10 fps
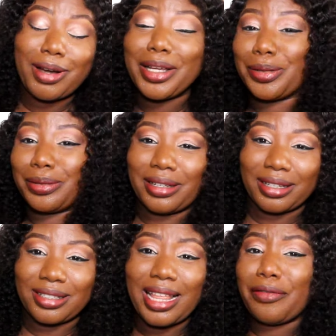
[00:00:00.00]
Why are you doing
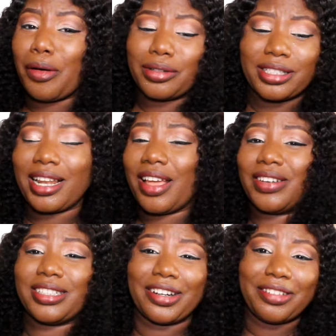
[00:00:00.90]
that? Layefa was there live
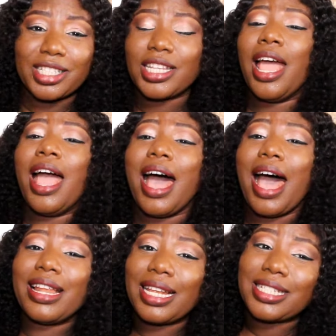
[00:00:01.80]
and direct.
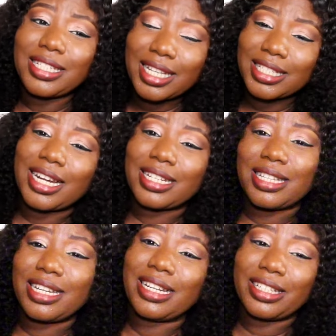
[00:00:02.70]
And her sisters that are
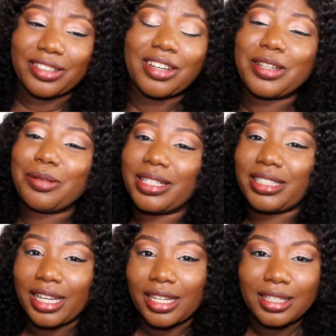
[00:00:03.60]
still in Nigeria, they were
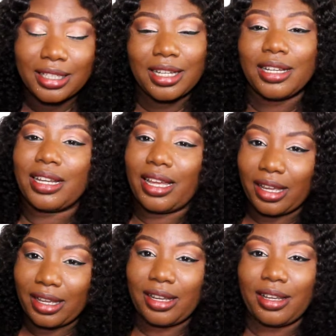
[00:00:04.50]
there.
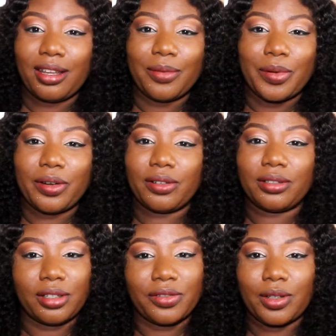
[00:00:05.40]
But
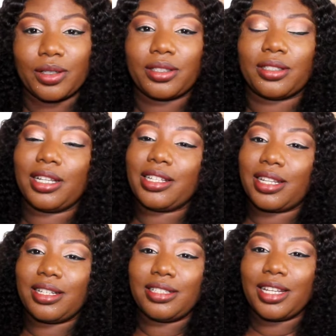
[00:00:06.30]
of course, let's
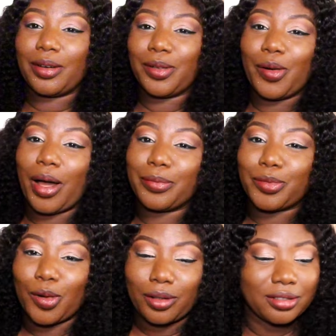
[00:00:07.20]
end it there. I'm not going
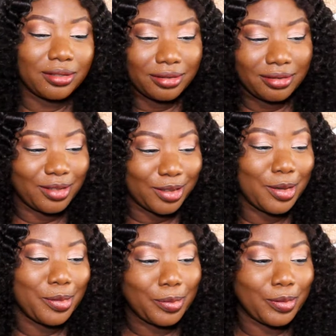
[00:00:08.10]
to talk. So
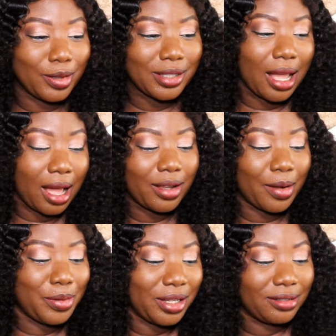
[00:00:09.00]
people not say,
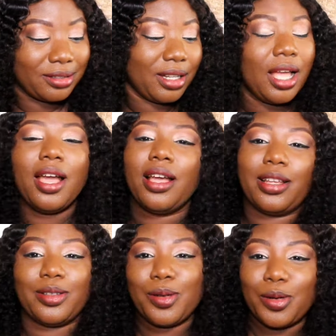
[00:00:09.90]
you're being,
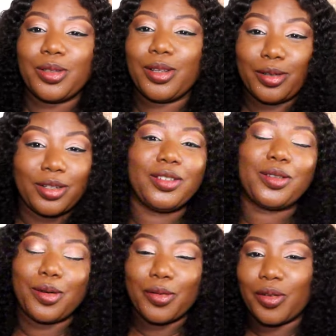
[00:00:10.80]
there's no need
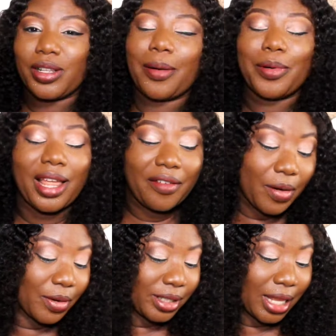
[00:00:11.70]
to go further. But
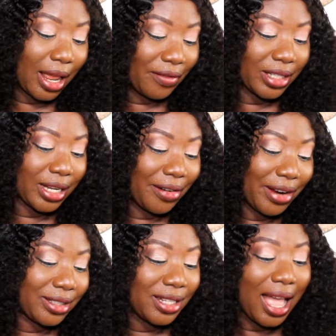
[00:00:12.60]
Layefa was there live and
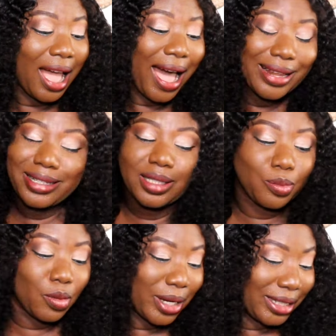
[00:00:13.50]
direct. And this
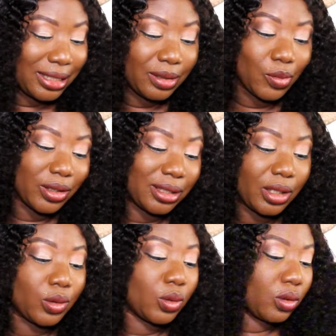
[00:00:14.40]
wedding was
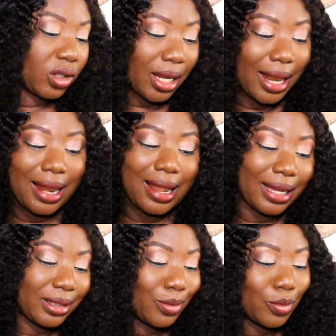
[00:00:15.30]
a social
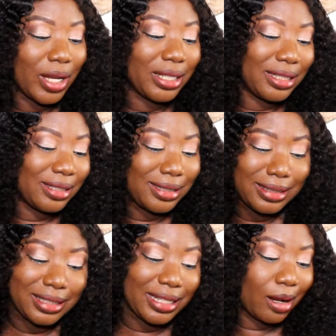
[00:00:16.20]
light wedding. See
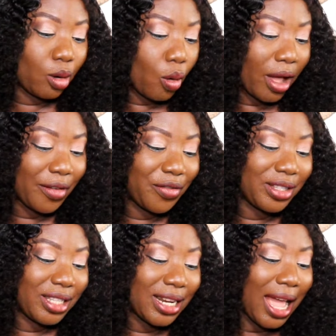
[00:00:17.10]
the decor,
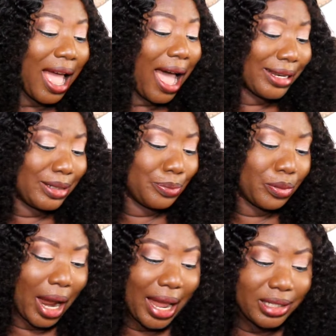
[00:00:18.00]
everything. And the
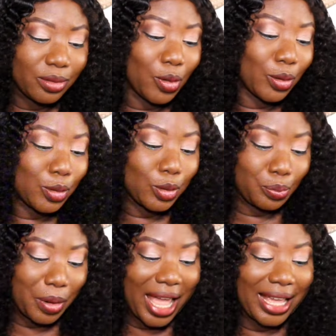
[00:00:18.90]
bride was
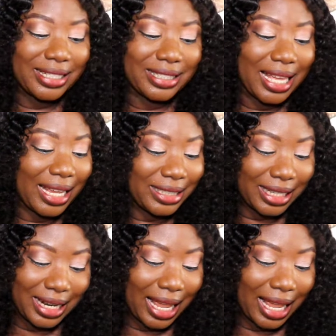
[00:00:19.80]
super excited.